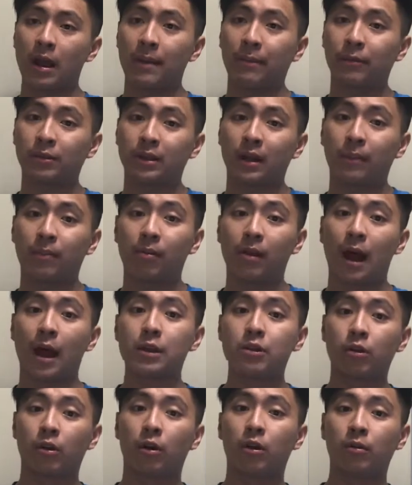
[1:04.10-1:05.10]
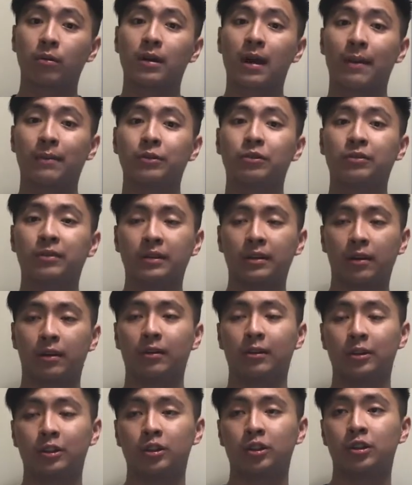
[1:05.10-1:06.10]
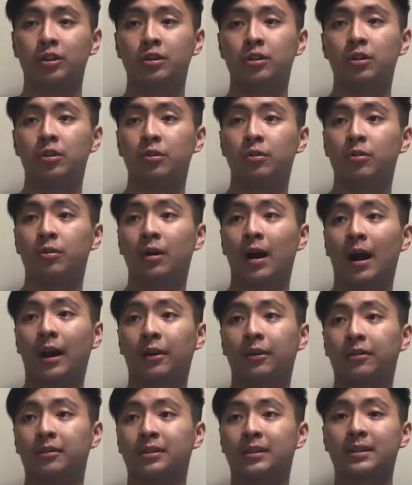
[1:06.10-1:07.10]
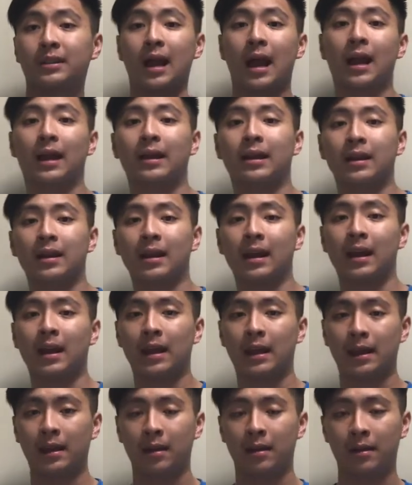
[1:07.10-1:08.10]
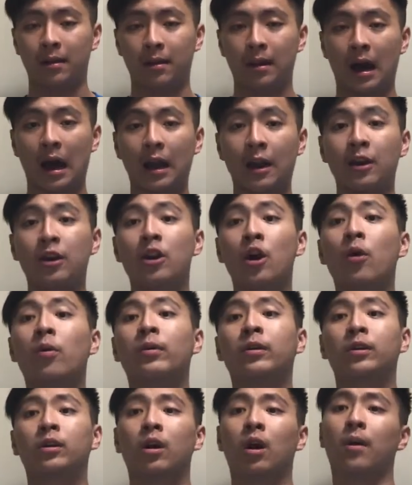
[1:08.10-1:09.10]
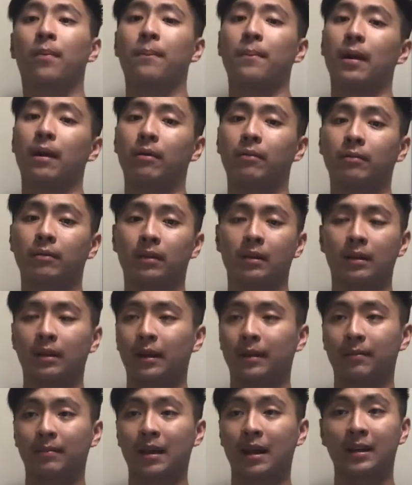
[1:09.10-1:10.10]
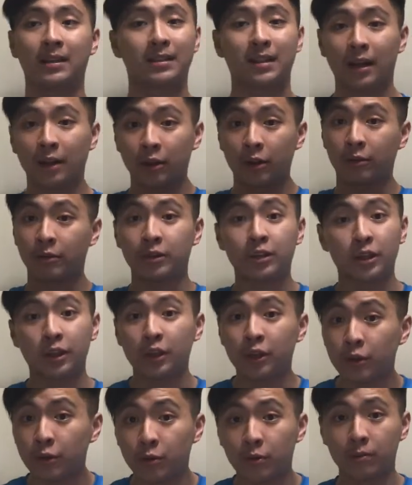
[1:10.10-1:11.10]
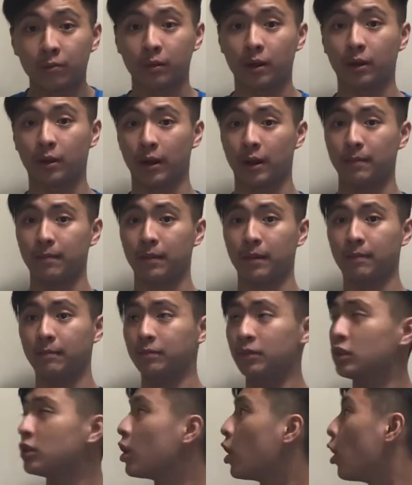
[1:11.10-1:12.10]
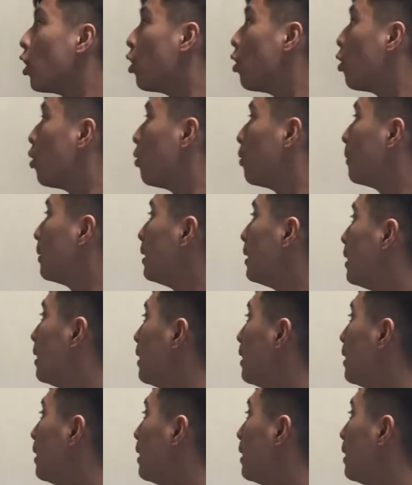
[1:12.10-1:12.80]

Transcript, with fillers: able to apply your own chemistry knowledge to understand an unknown compound like, that is unknown to you. Okay, so